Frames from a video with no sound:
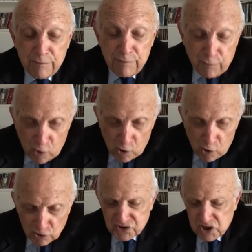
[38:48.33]

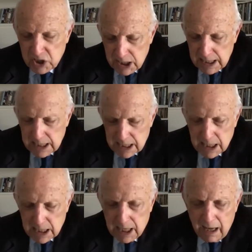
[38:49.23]
false,
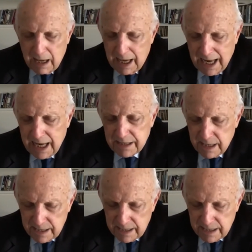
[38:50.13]
and